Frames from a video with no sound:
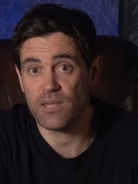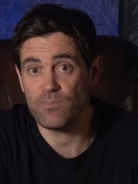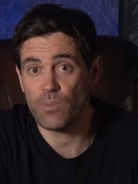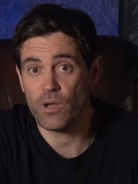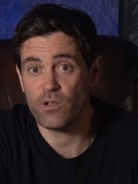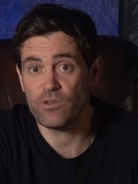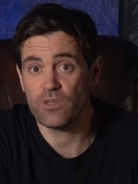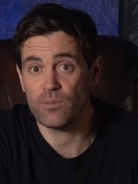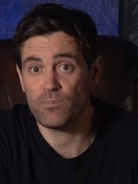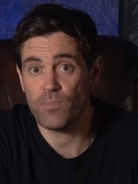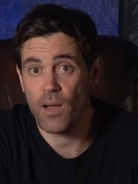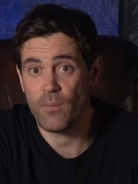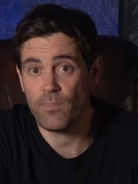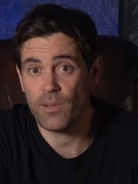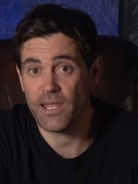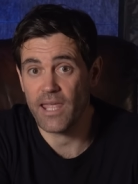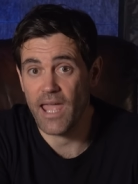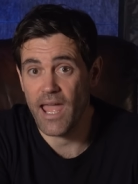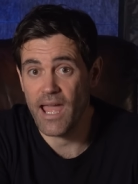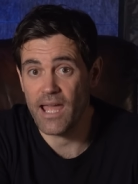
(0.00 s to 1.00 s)
in both the
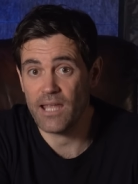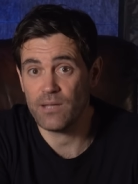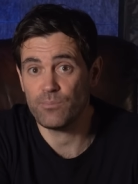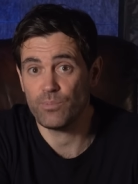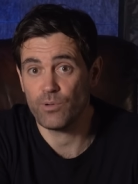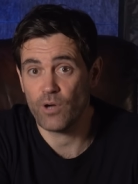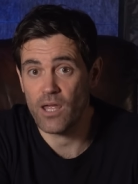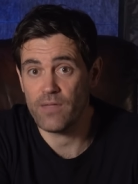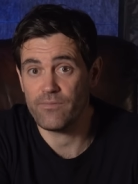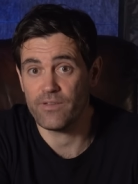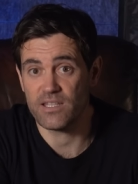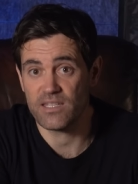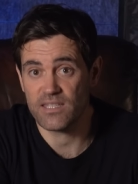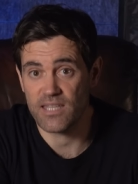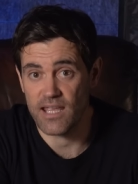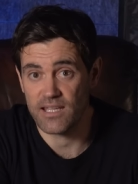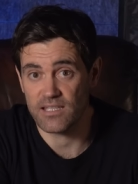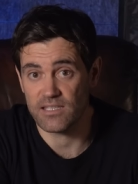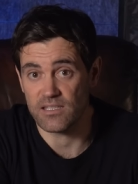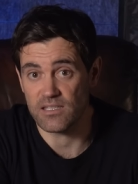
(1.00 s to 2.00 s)
public and private
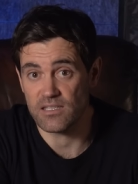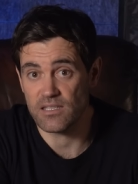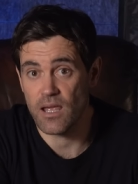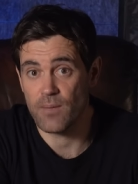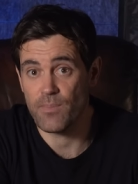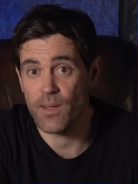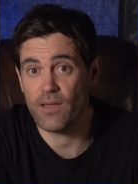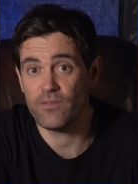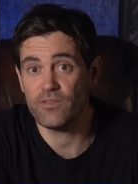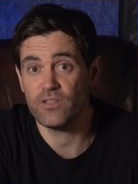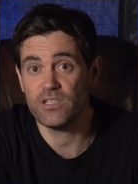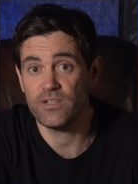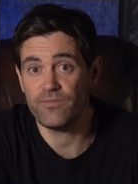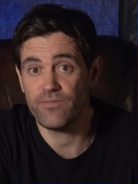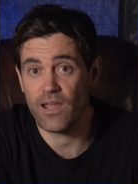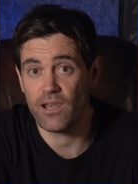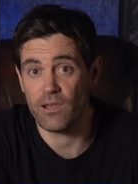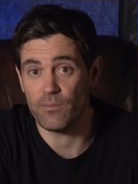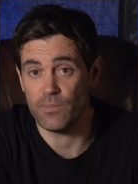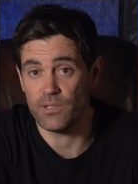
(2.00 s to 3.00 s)
sectors about the
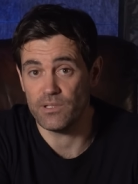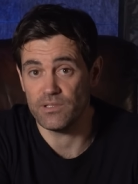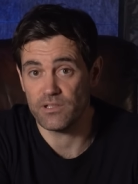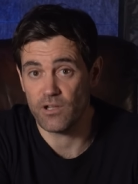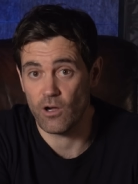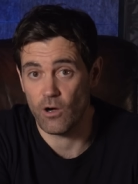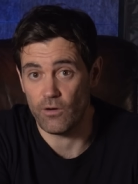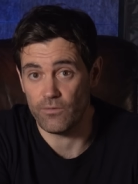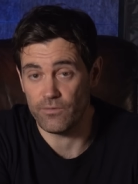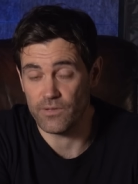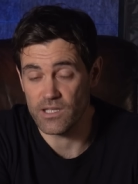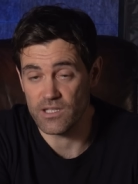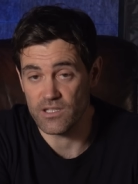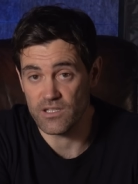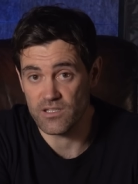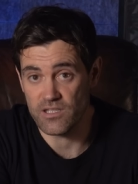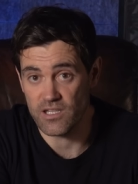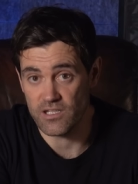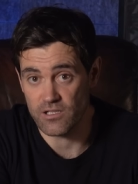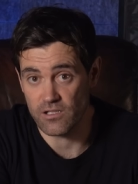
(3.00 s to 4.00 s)
development of
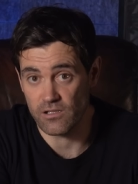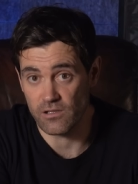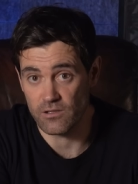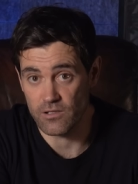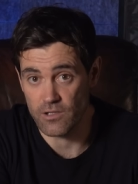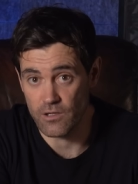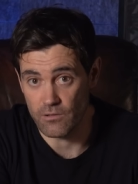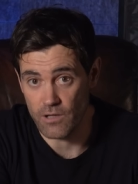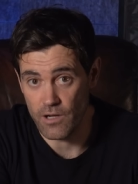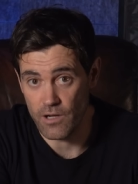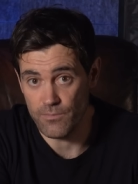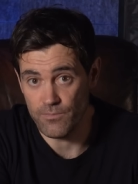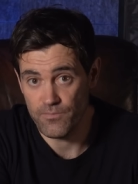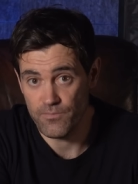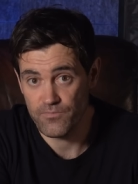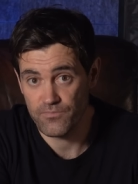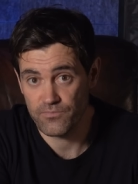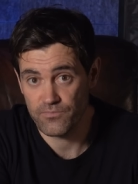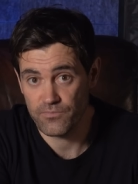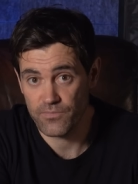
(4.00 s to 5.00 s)
its digital euro.
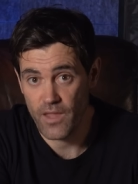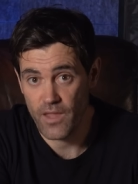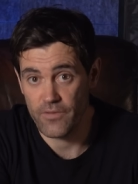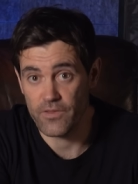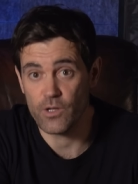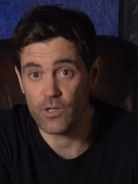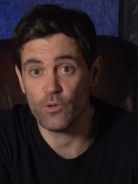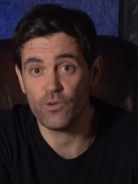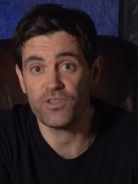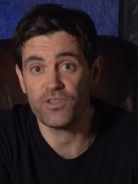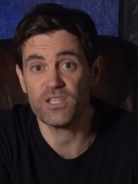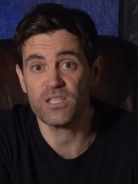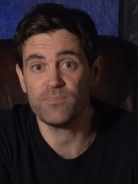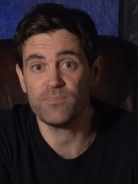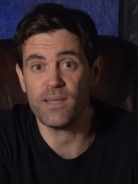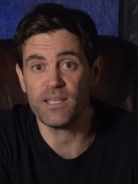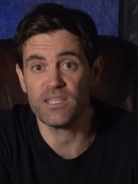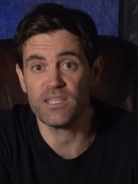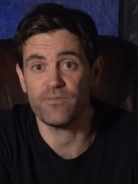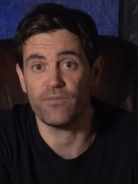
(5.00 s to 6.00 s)
The authors
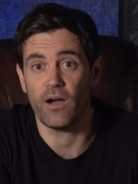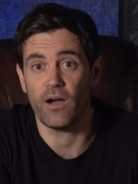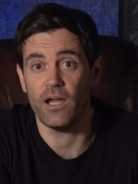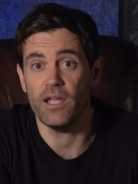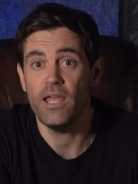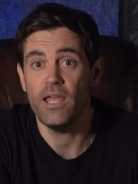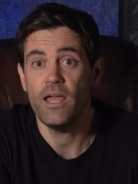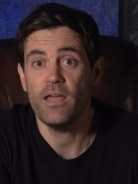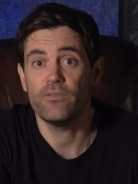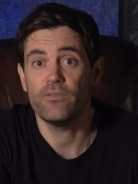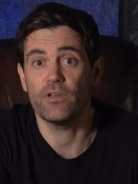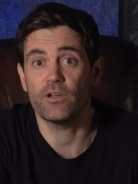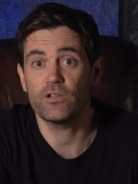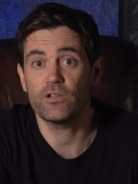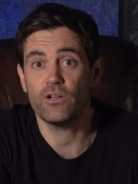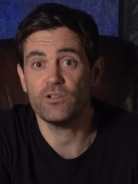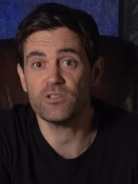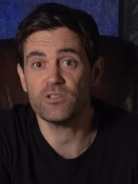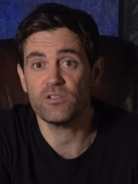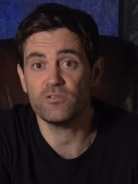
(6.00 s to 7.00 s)
specify that
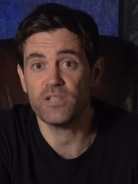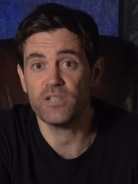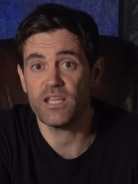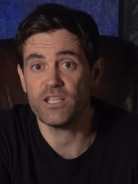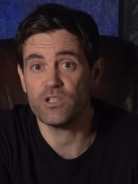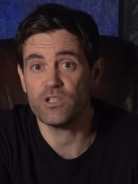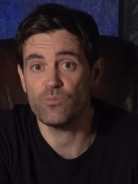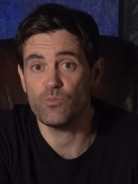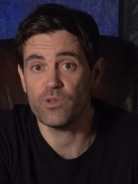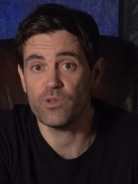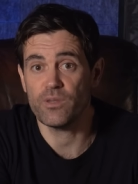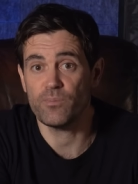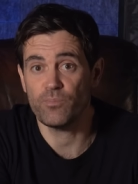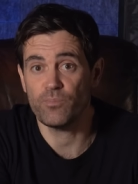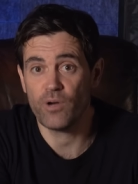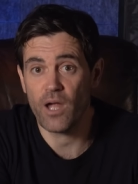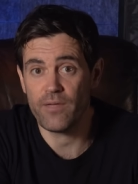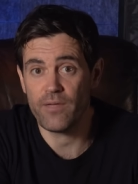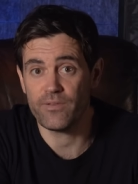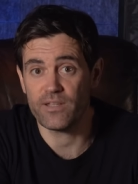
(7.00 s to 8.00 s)
consultation with the
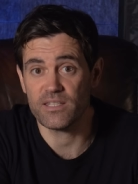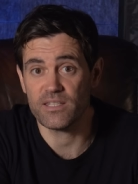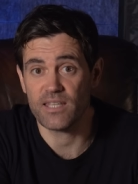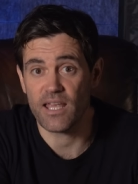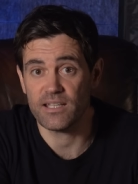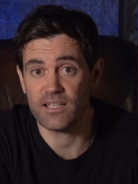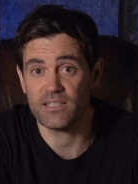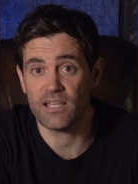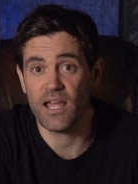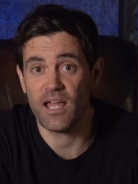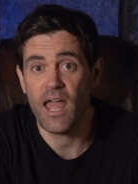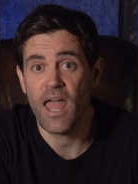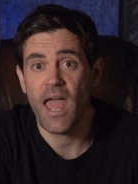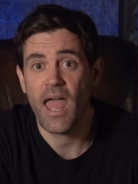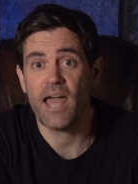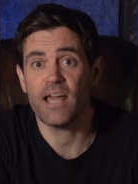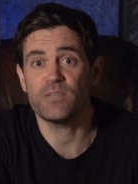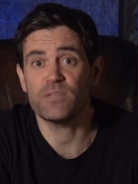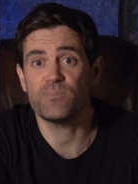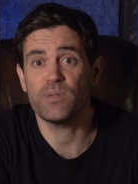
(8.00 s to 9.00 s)
private sector
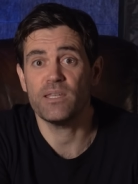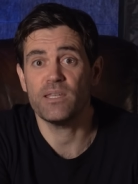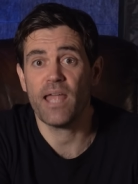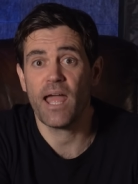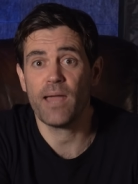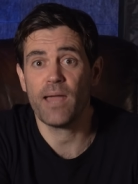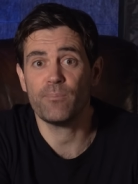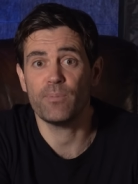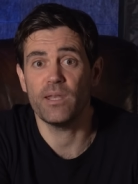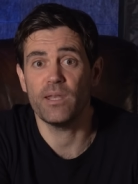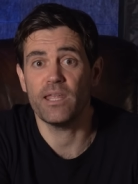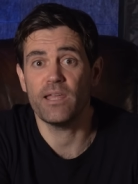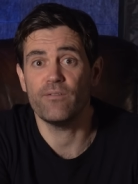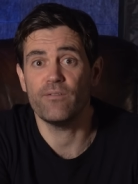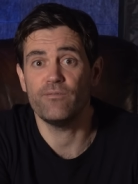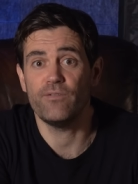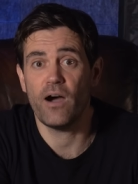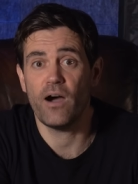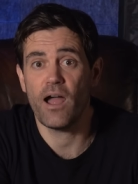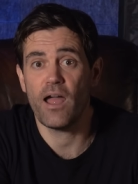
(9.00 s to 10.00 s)
has been
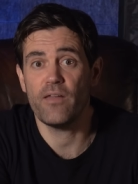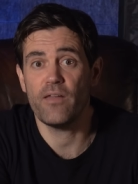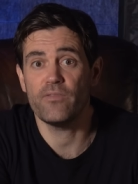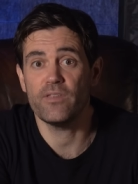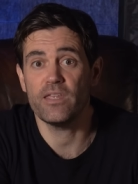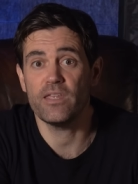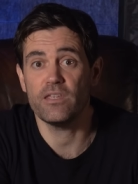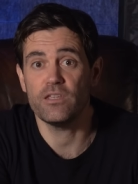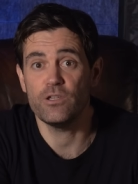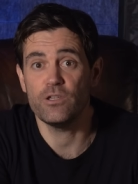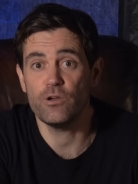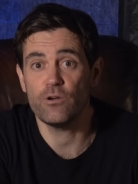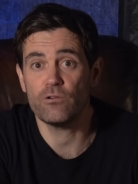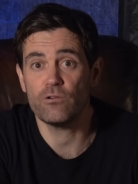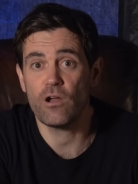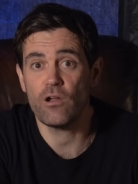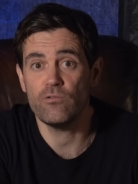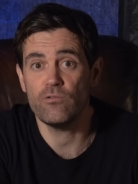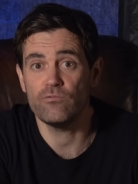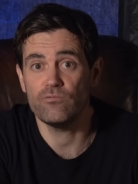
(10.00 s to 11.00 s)
happening via the
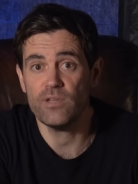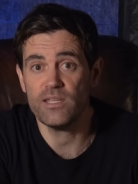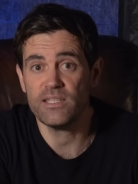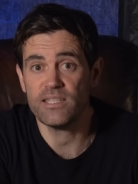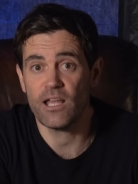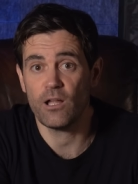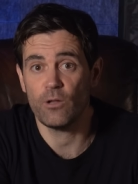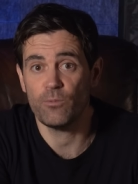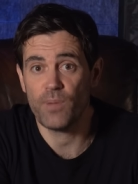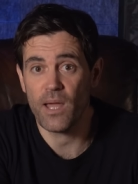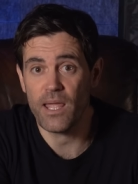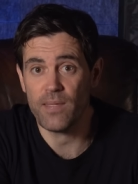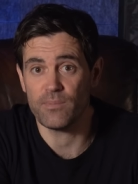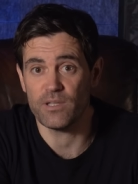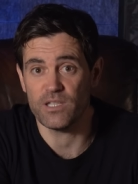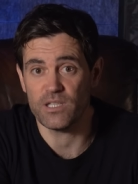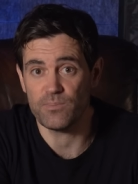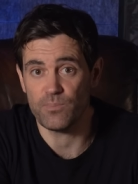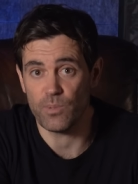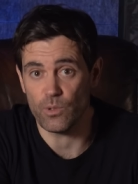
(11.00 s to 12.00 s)
Euro Retail
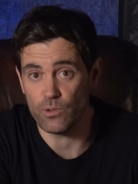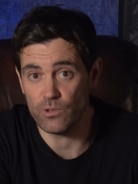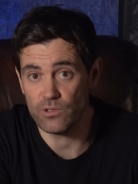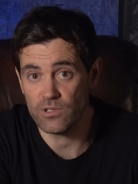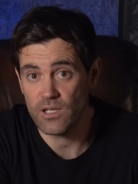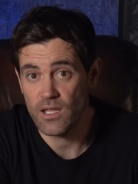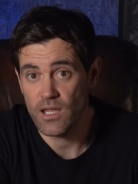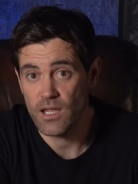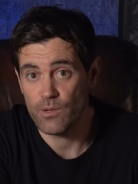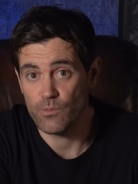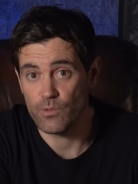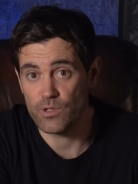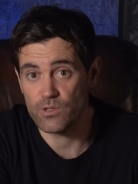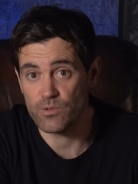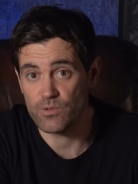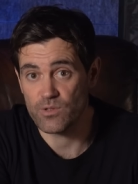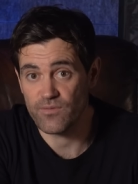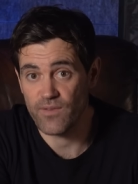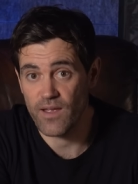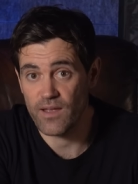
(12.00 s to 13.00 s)
Payments Board,
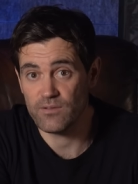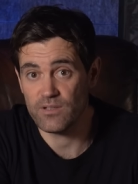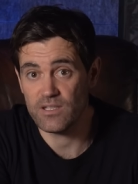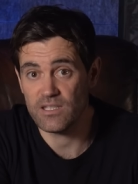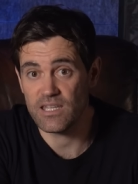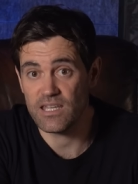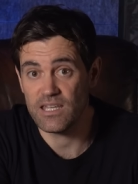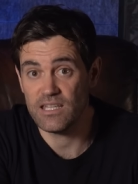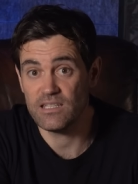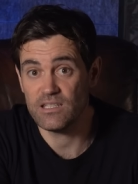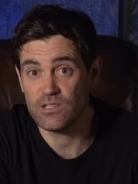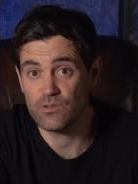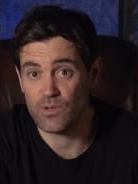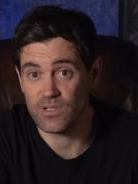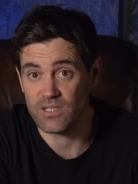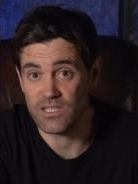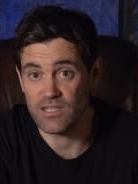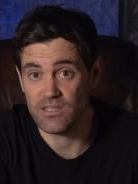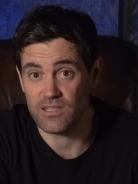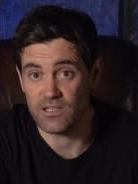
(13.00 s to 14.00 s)
which was founded in
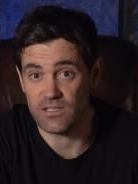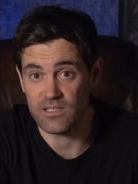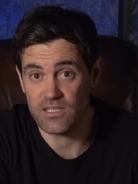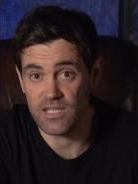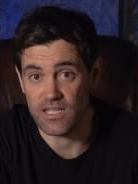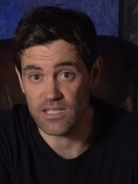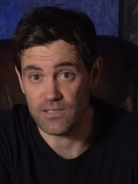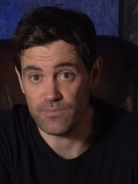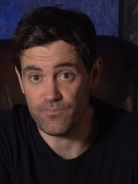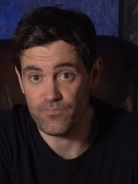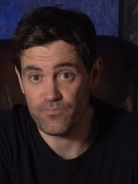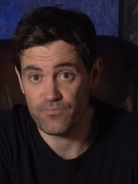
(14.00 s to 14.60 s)
2013.